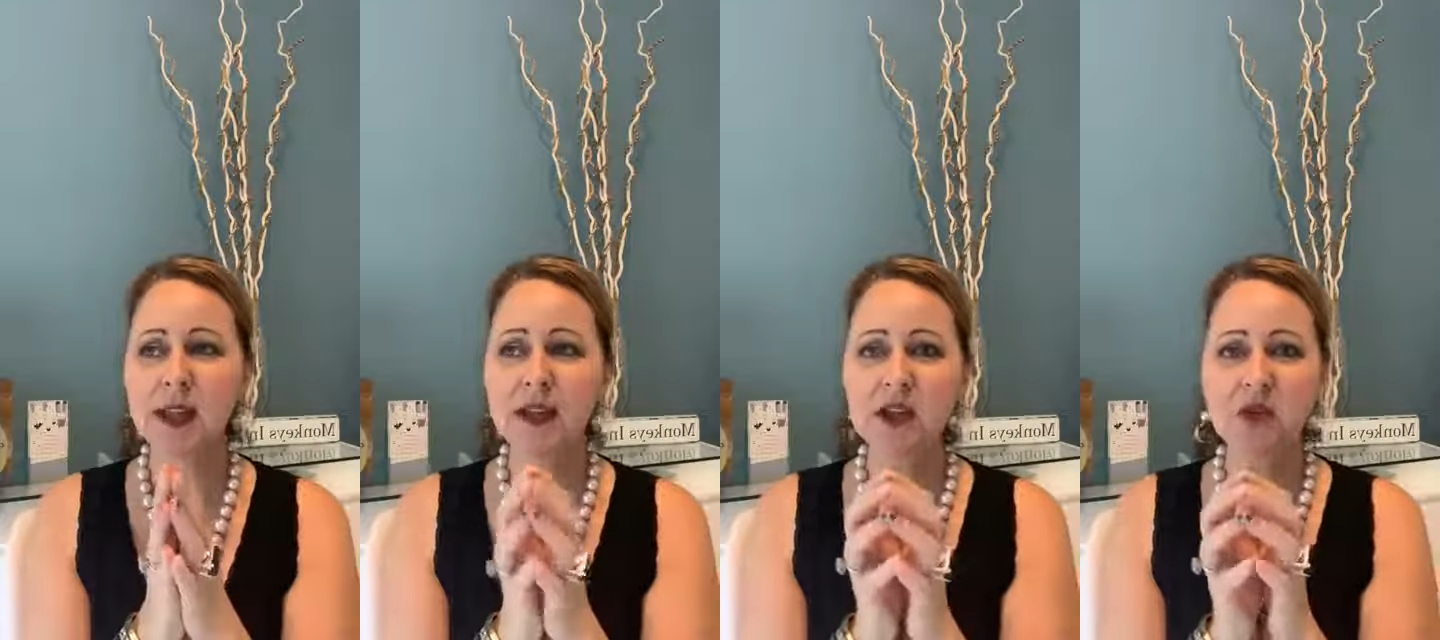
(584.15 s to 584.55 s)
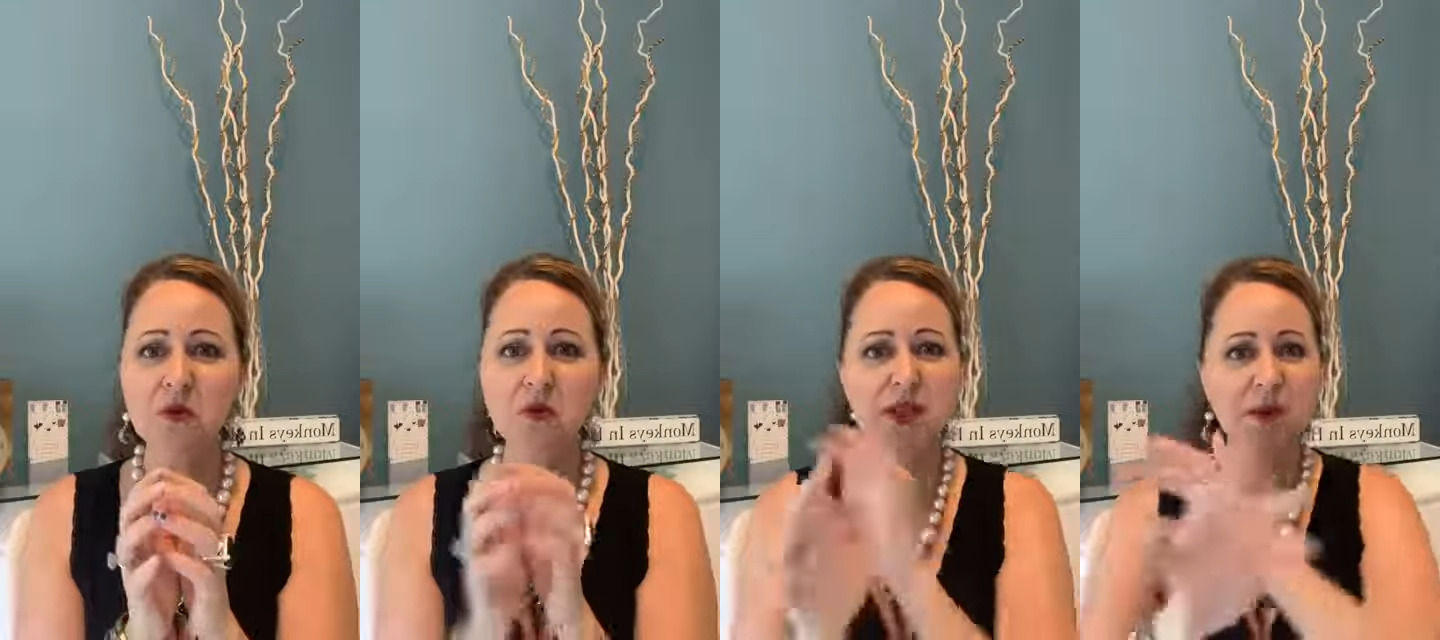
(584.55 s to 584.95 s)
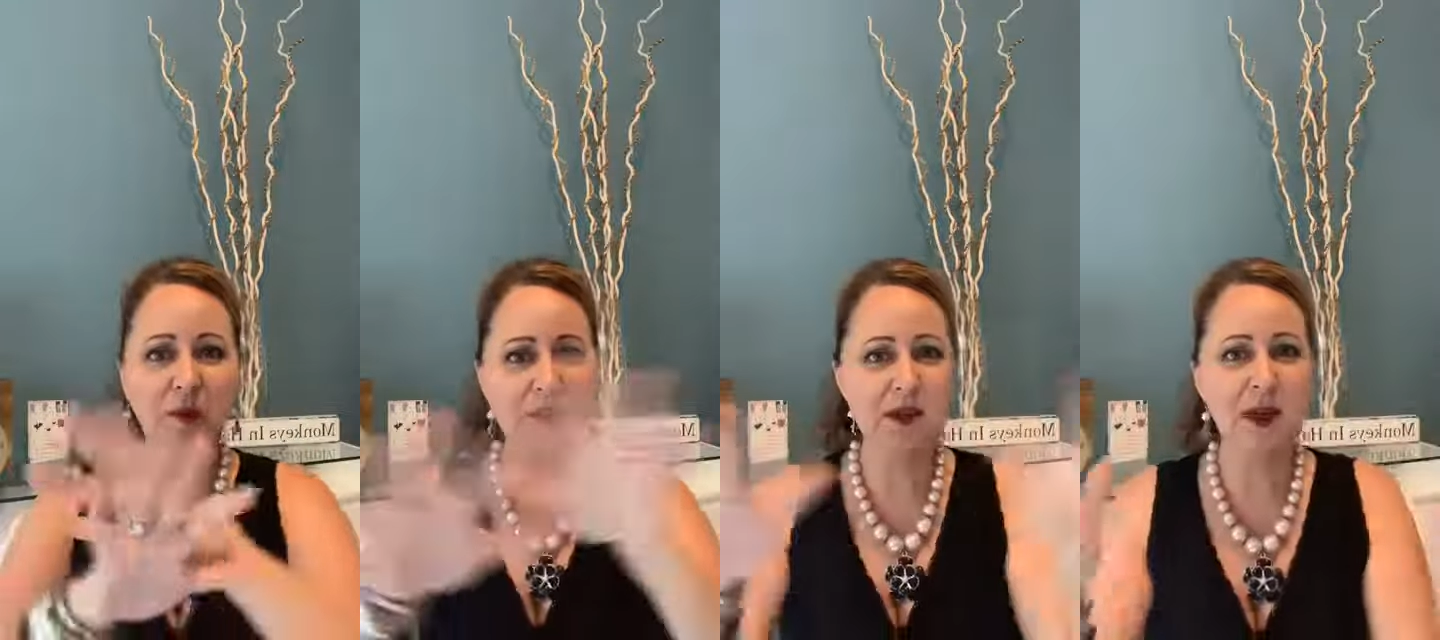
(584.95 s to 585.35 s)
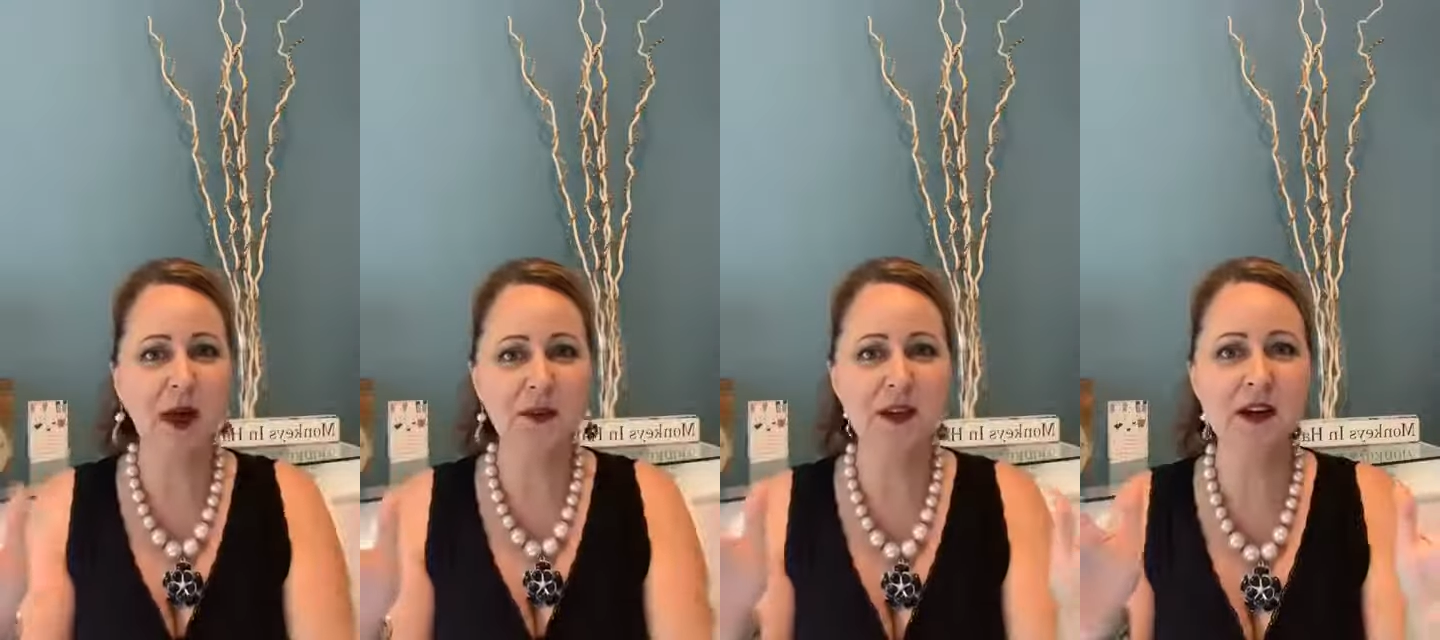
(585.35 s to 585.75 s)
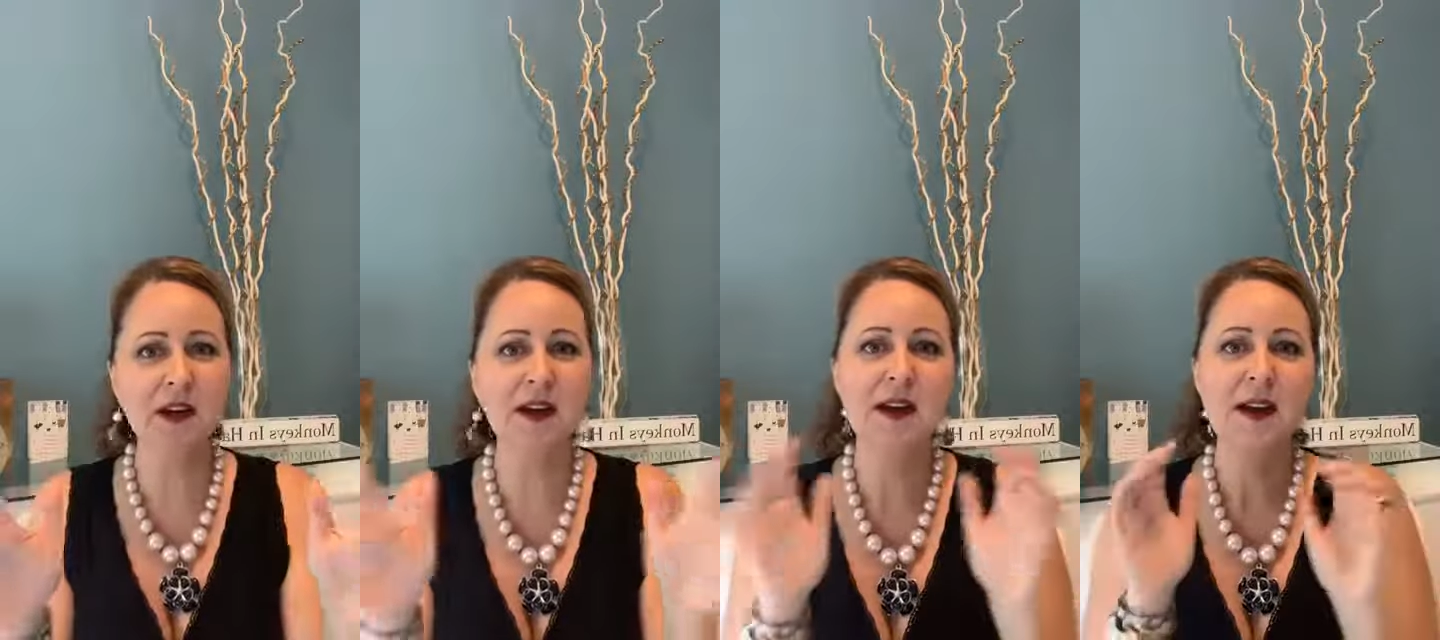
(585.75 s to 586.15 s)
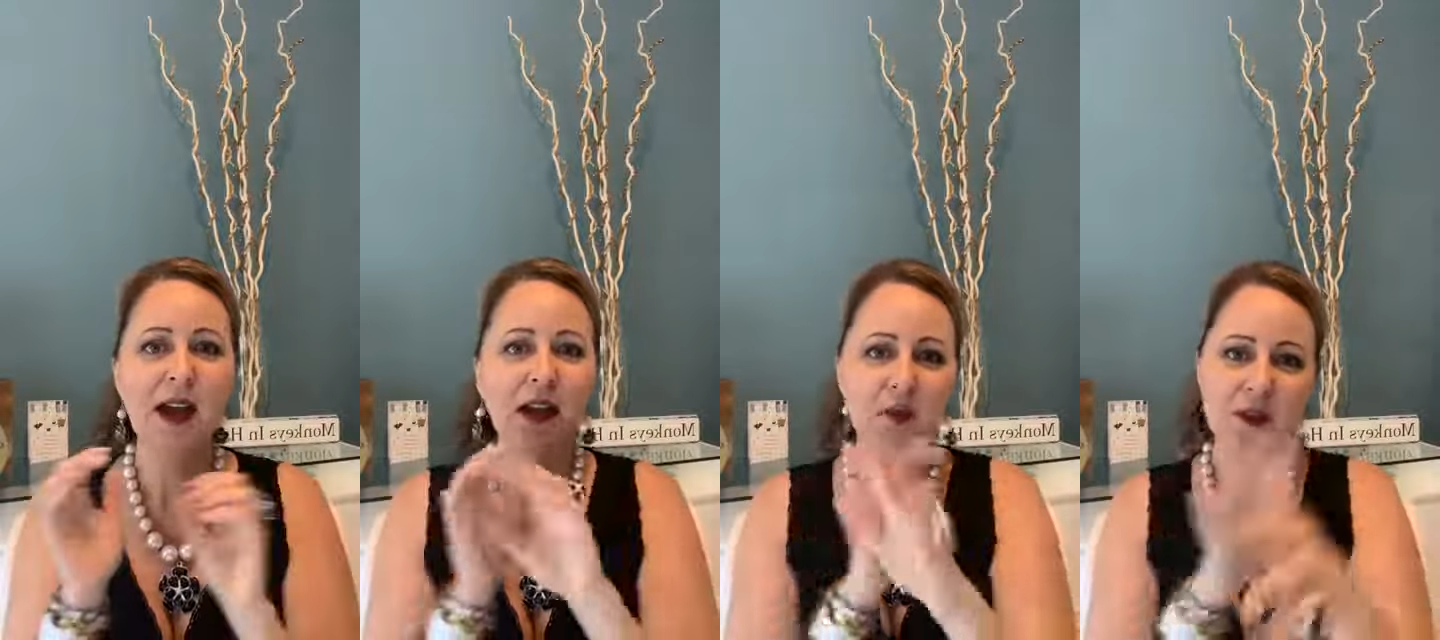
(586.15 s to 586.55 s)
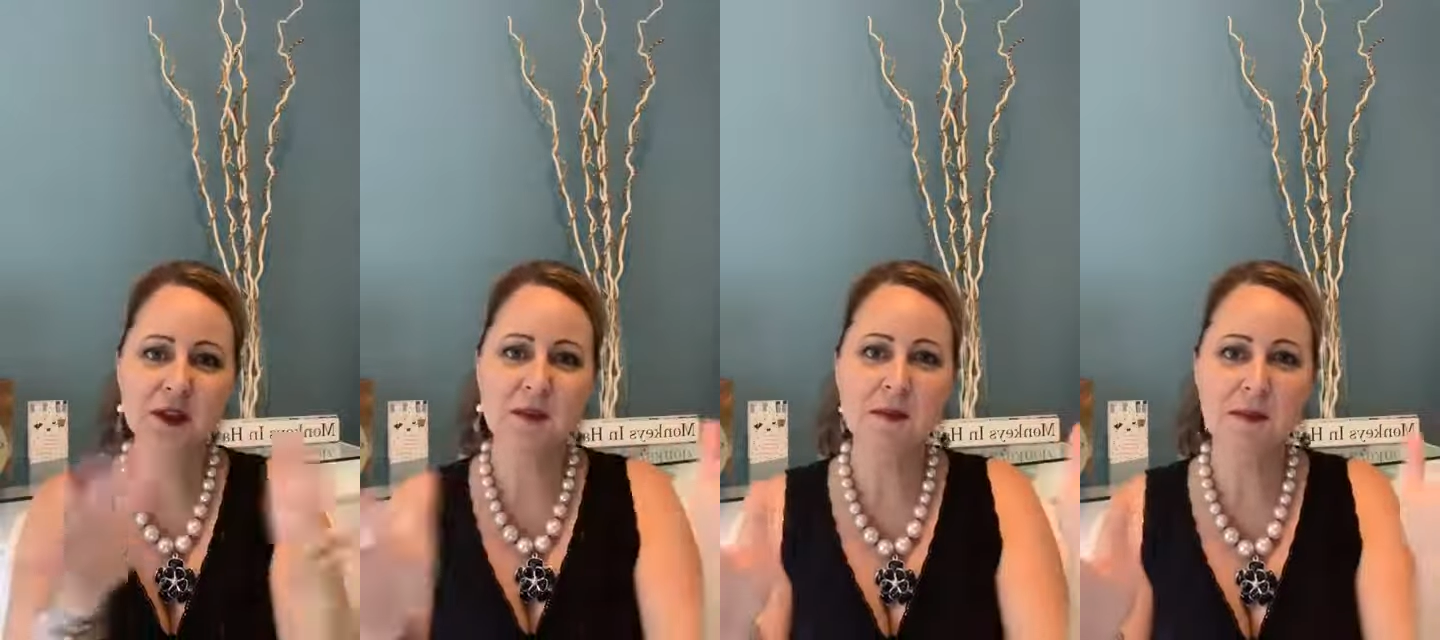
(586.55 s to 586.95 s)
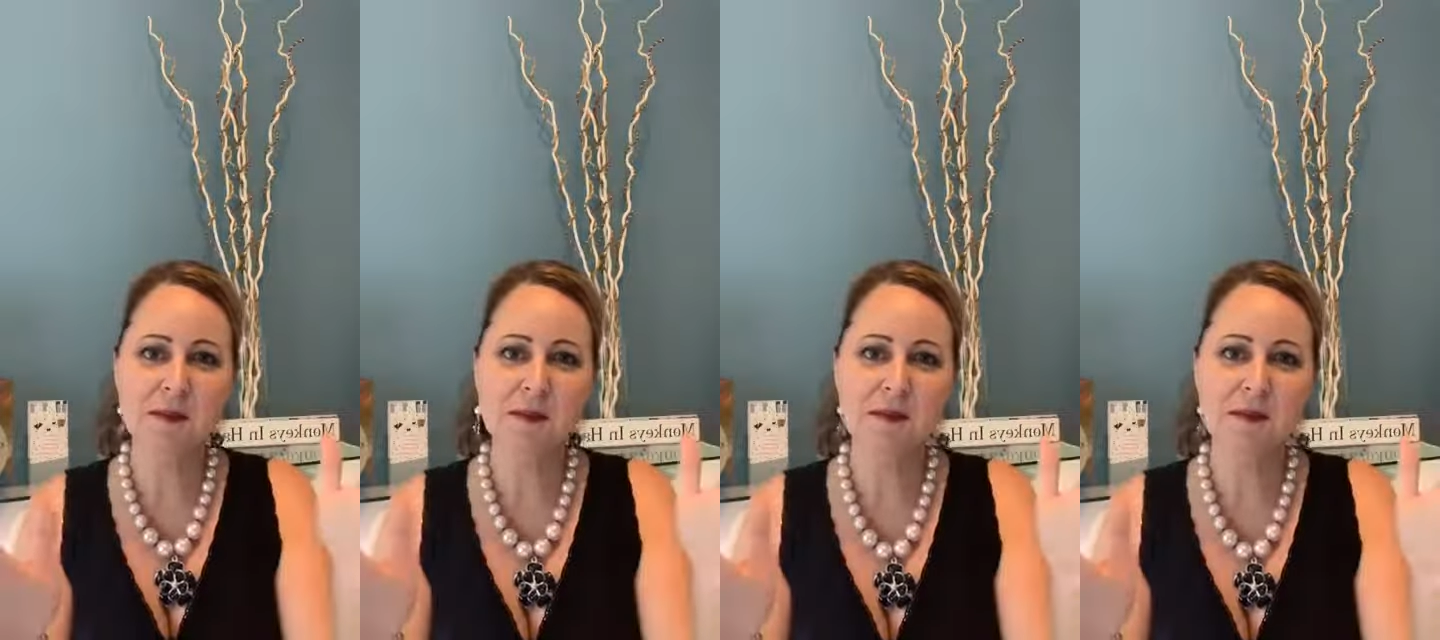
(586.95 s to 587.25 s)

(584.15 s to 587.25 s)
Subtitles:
and you just put them out there, and you put them